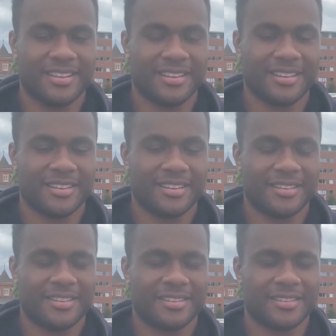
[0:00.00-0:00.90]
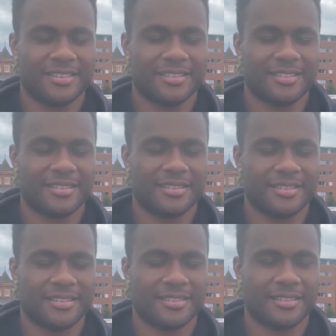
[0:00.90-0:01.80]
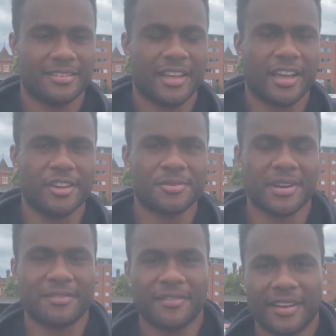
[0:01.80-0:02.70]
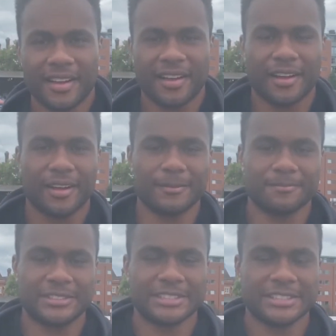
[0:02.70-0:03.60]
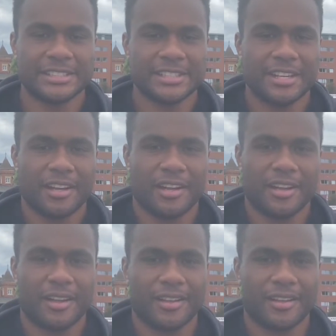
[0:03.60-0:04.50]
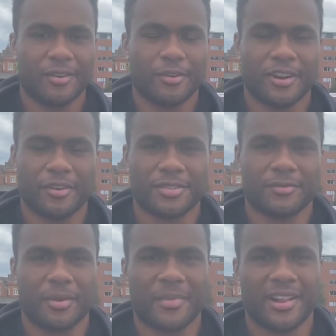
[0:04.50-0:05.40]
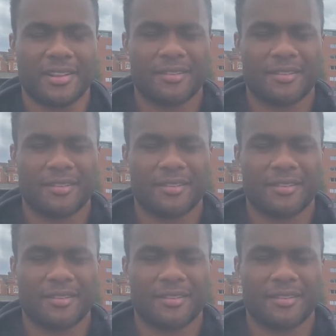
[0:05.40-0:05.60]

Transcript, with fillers: uh, yeah, huge benefit. Um, uh, already got some room out.